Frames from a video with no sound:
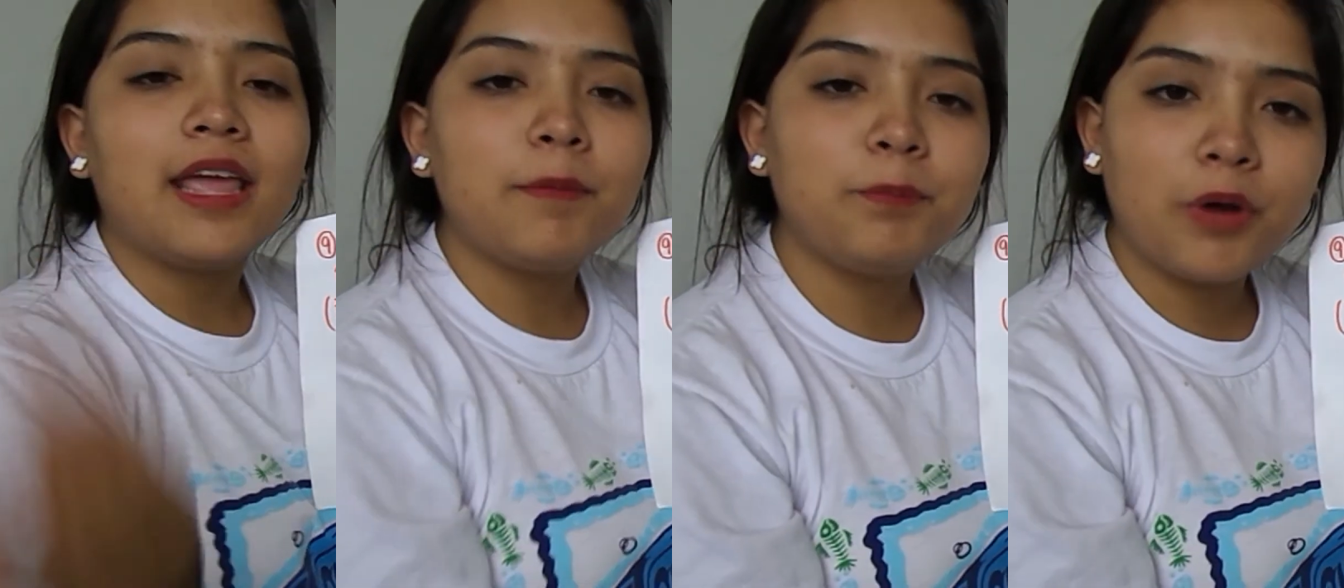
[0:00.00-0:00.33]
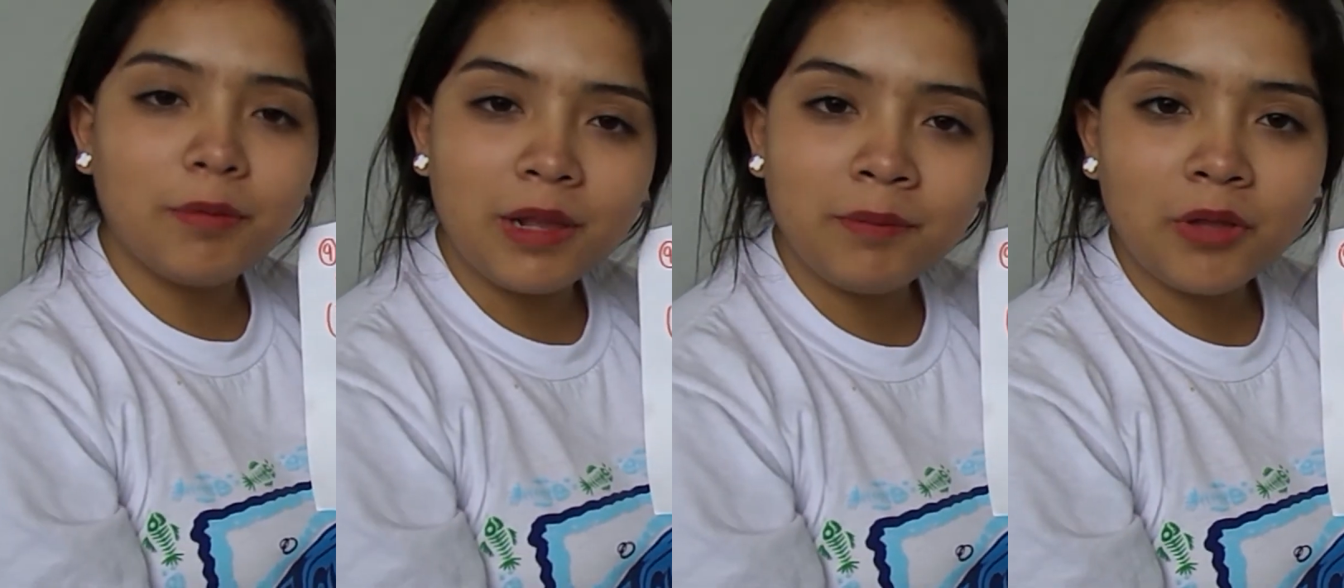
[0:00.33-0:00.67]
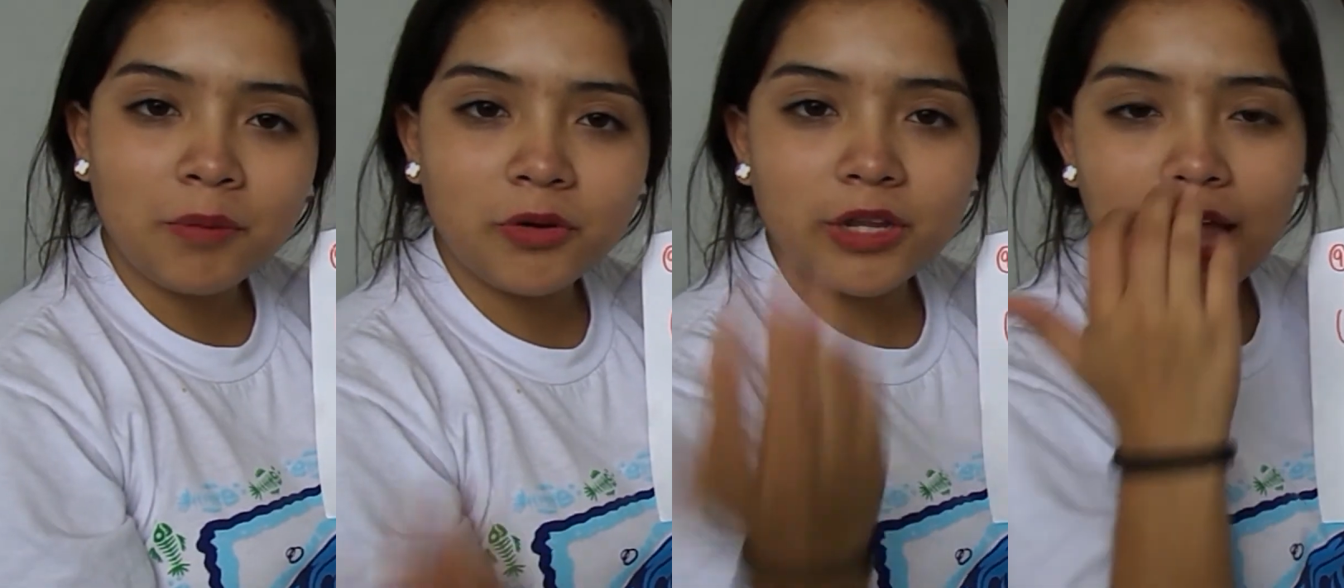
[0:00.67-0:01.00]
In
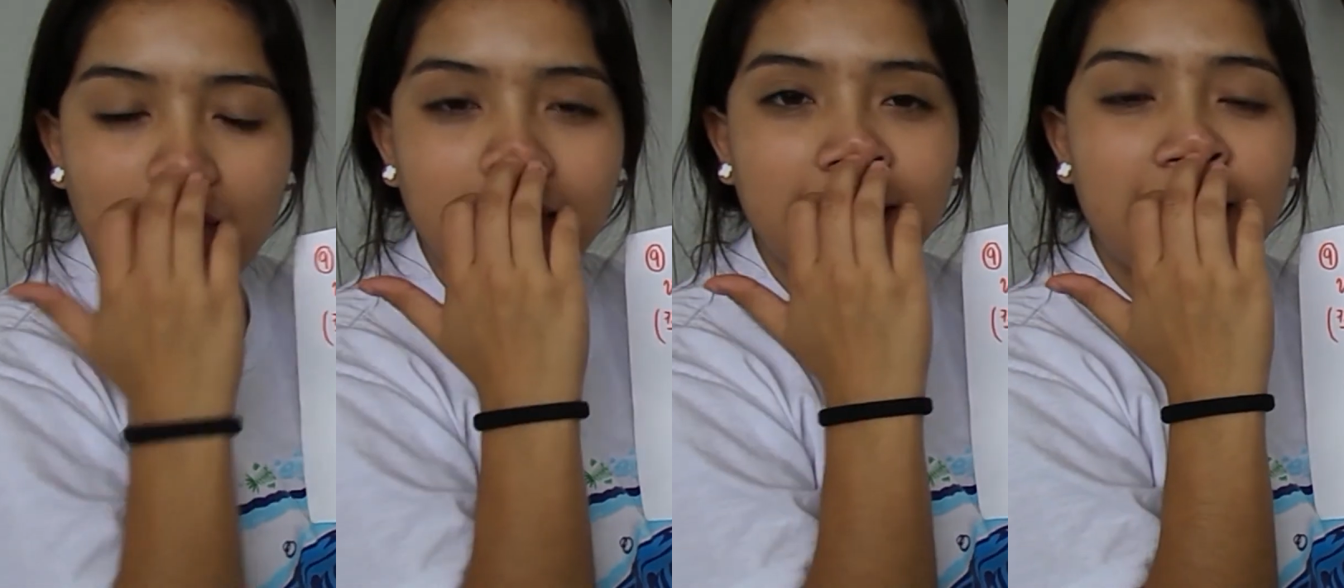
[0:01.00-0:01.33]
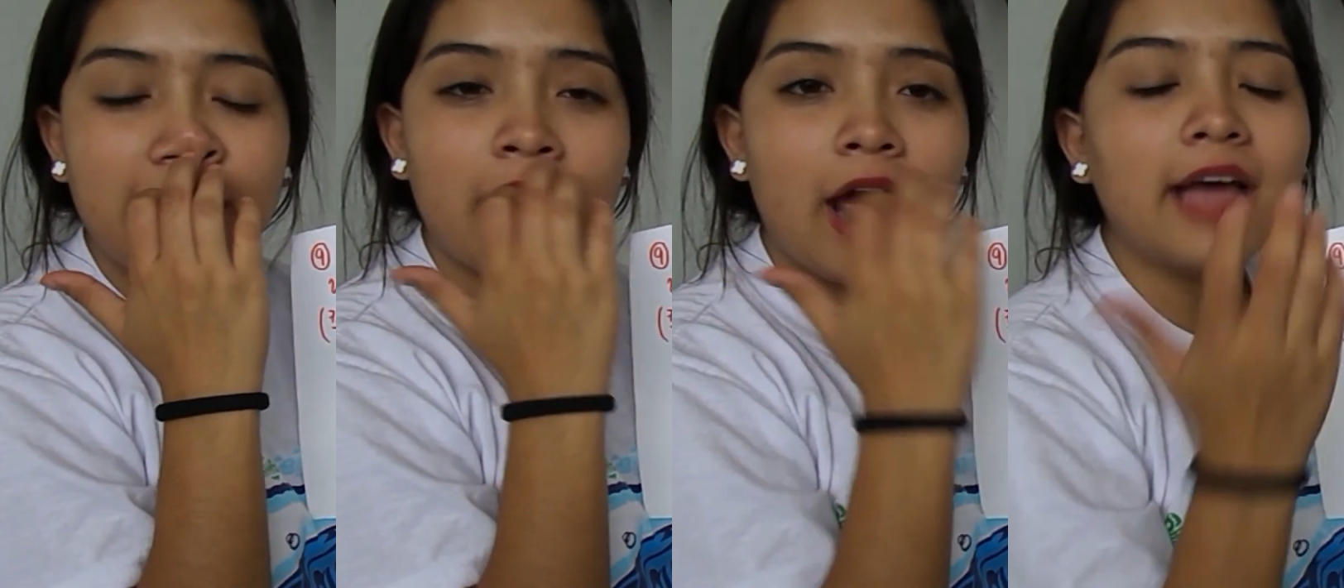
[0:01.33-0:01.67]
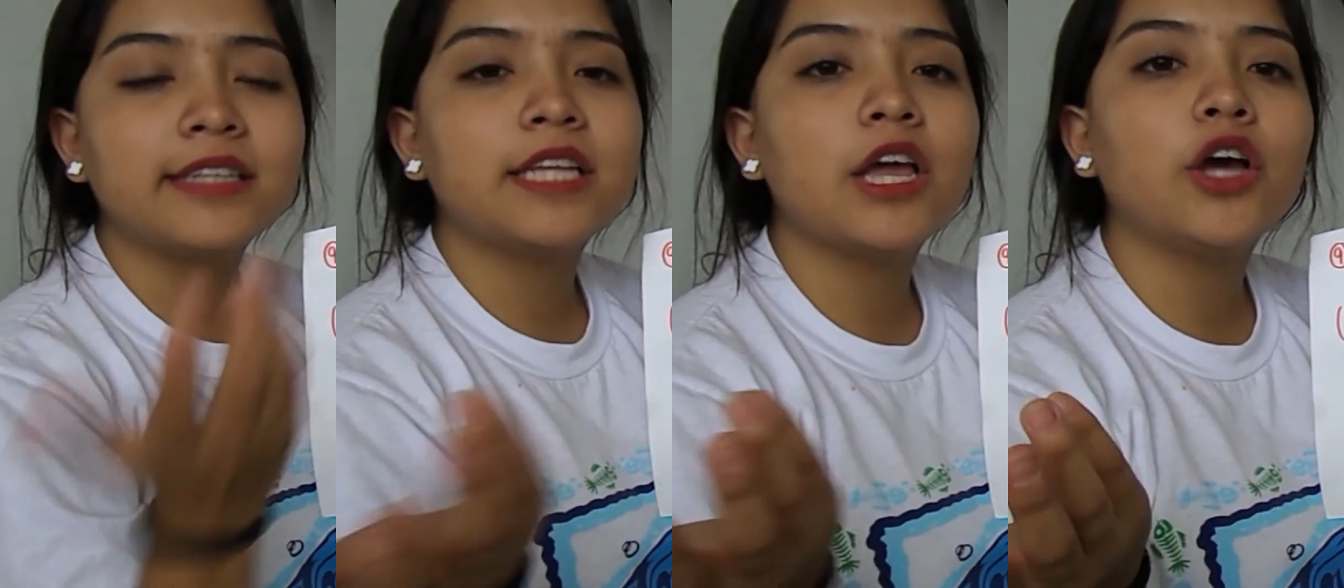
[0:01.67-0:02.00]
problem number 9, they are
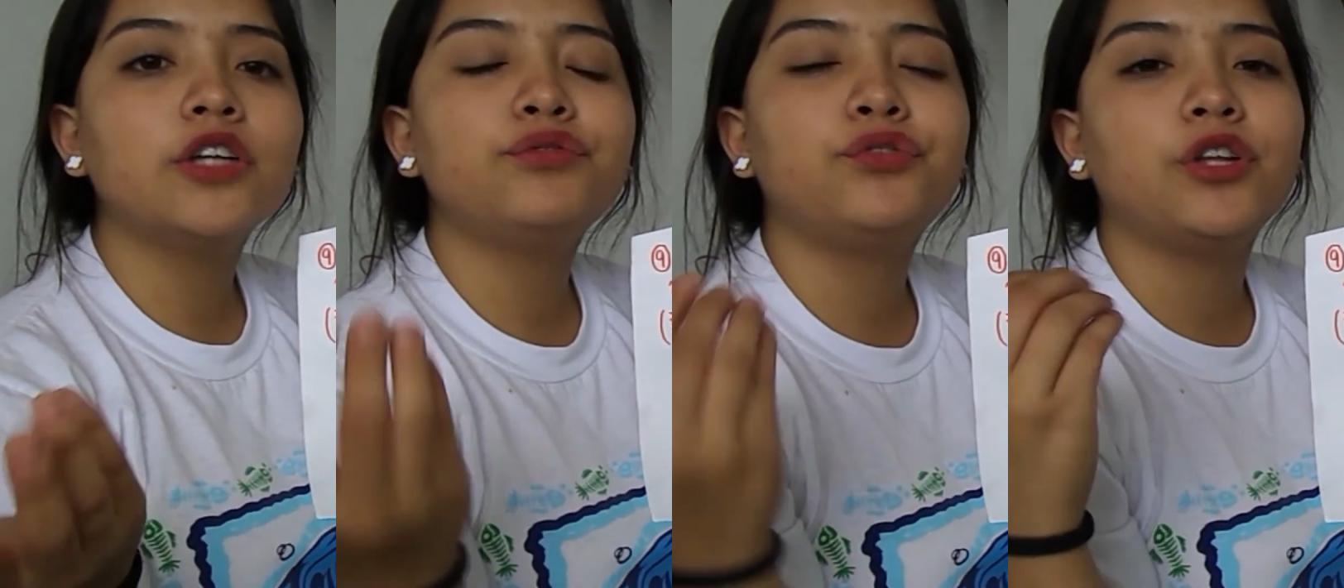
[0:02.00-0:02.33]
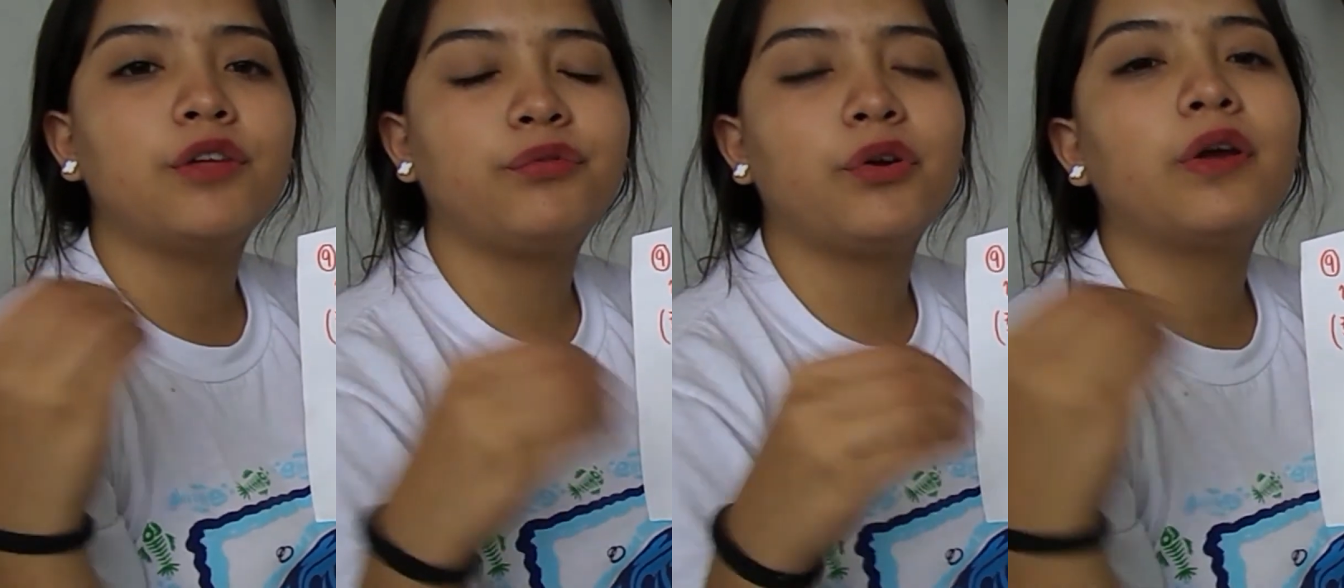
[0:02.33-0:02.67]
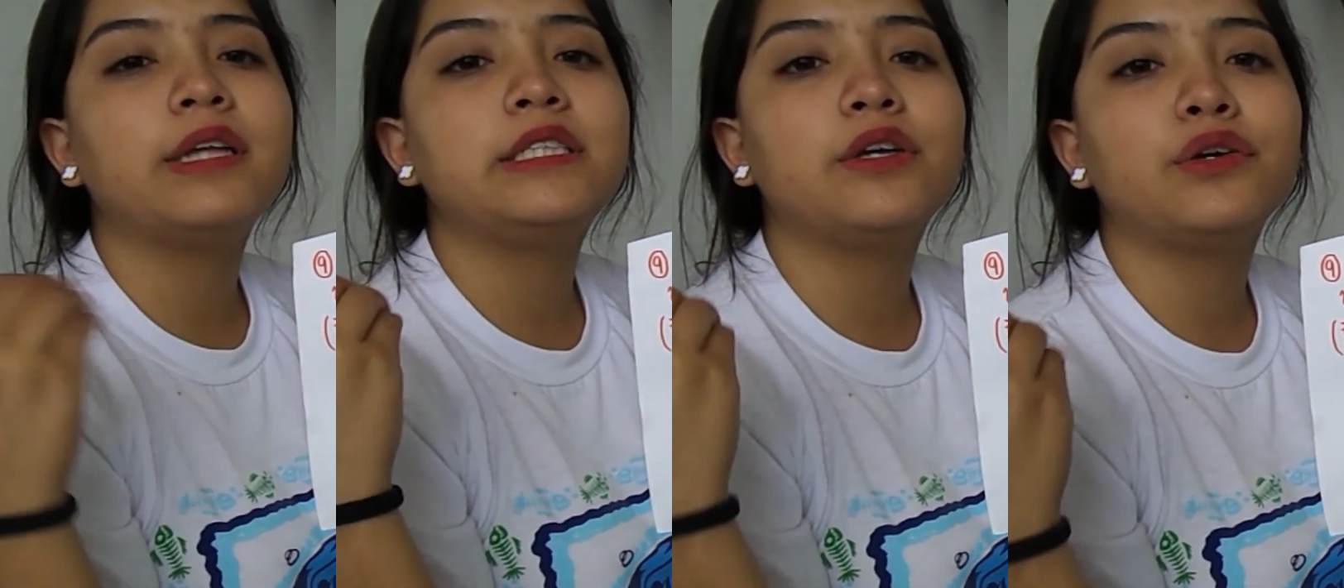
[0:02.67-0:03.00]
asking us for the
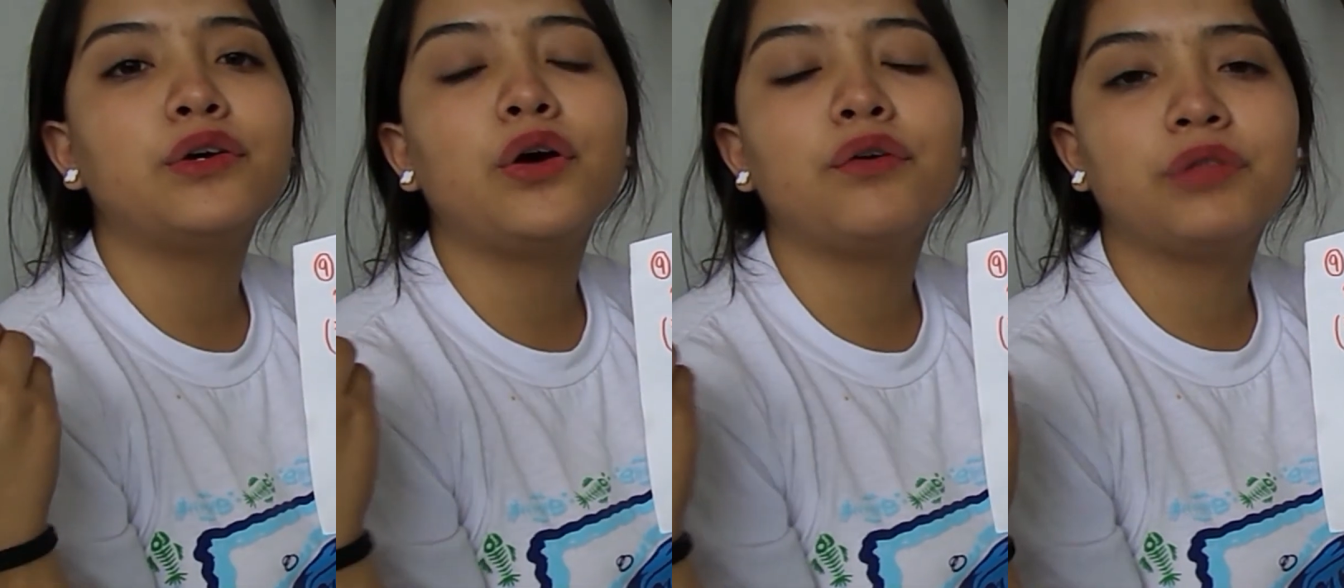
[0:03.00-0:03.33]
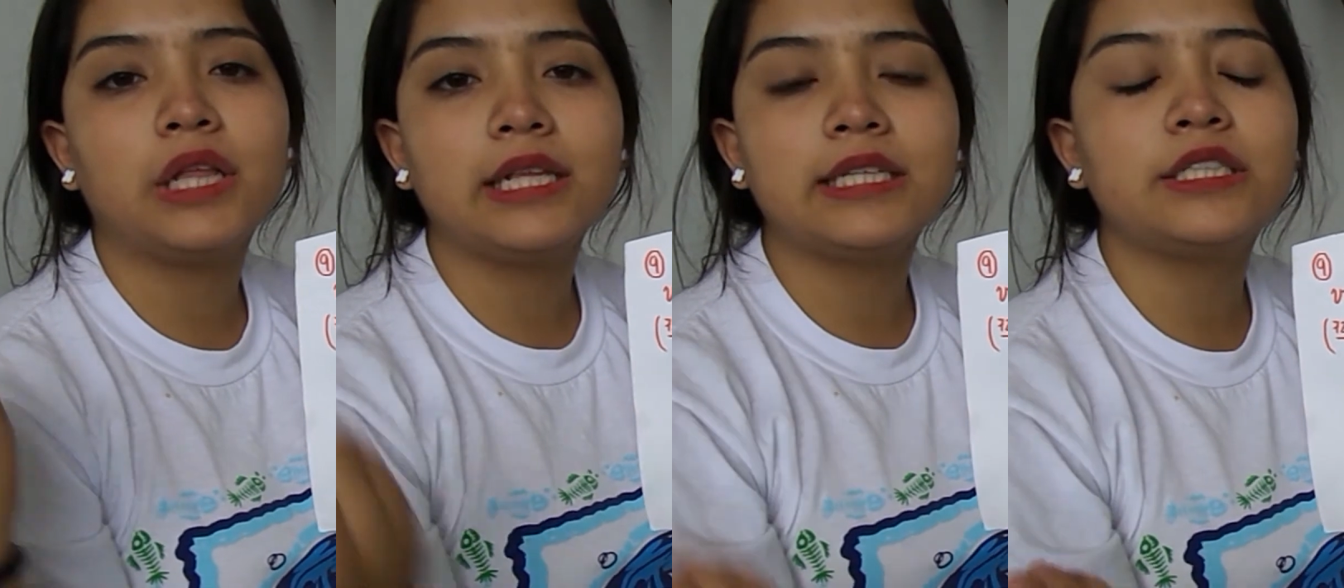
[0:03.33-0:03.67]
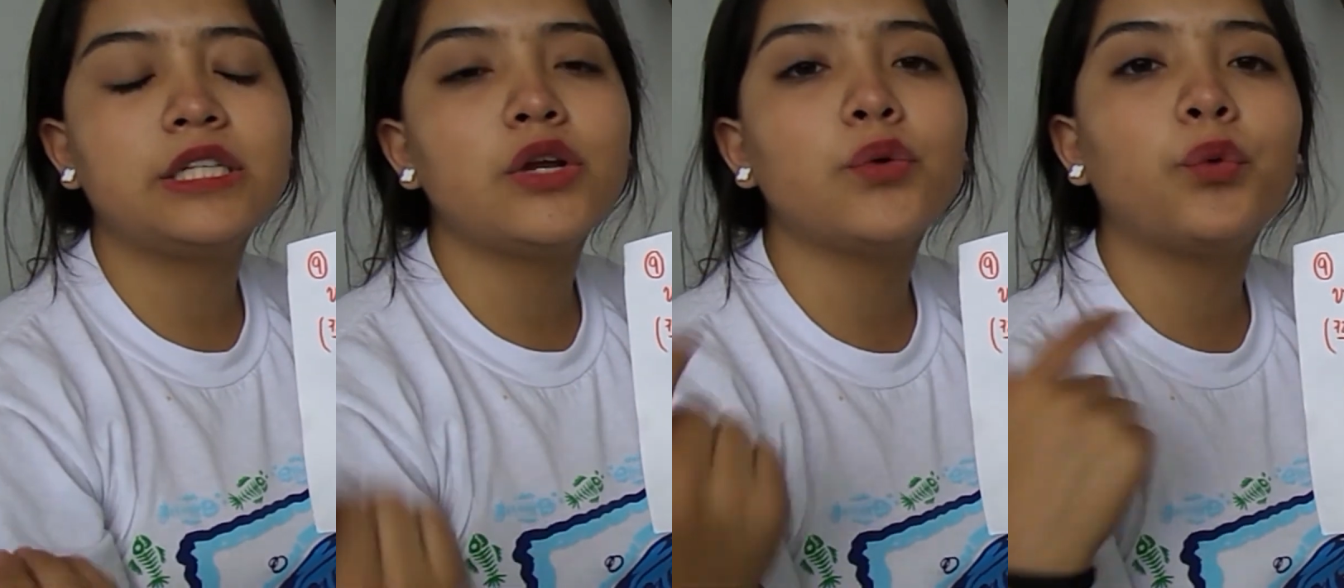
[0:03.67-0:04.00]
frequency of the
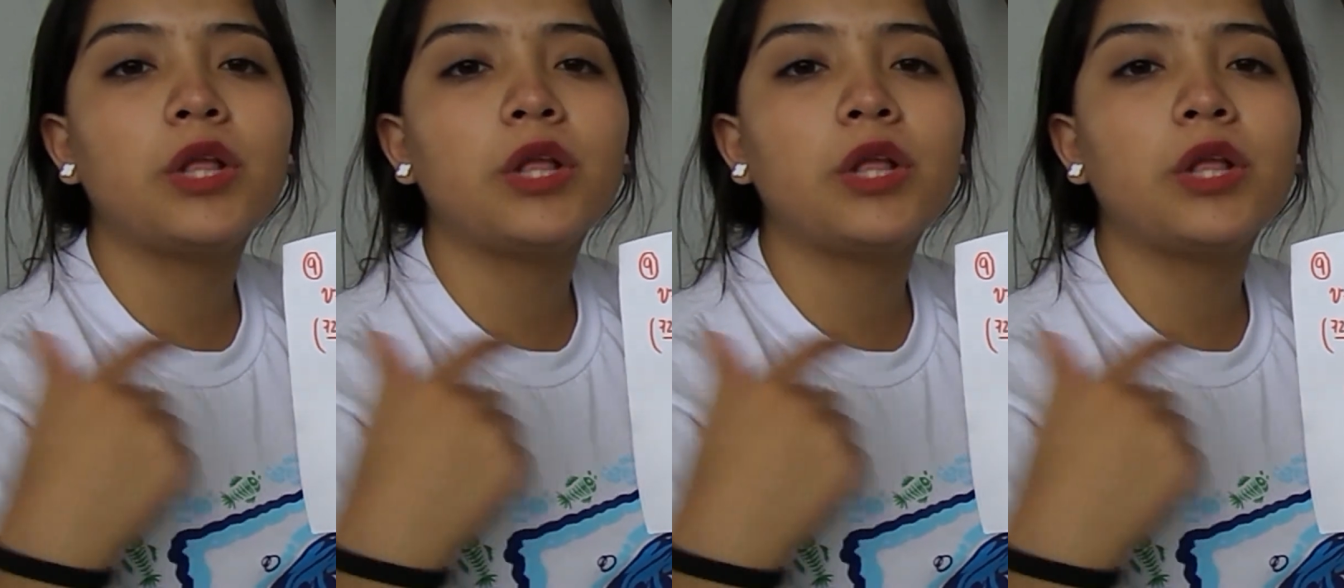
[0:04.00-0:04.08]
listener